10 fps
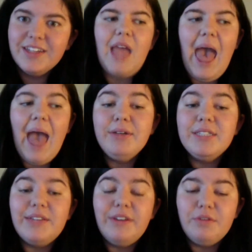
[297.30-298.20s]
I
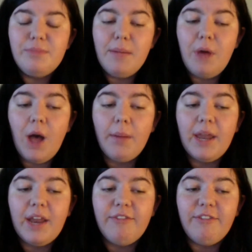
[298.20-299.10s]
was living with my mom
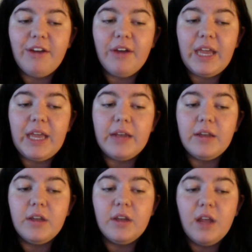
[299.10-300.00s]
in a very
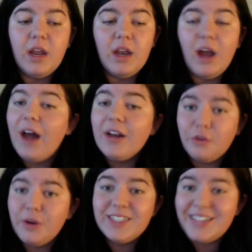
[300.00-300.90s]
not
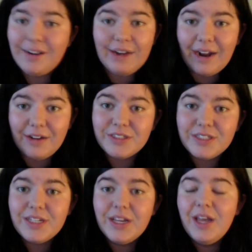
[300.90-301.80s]
great
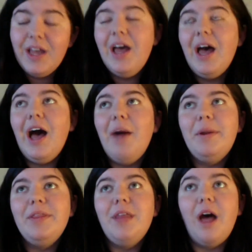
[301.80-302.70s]
townhouse,
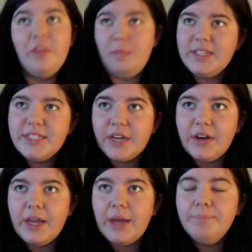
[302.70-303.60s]
and not the best area,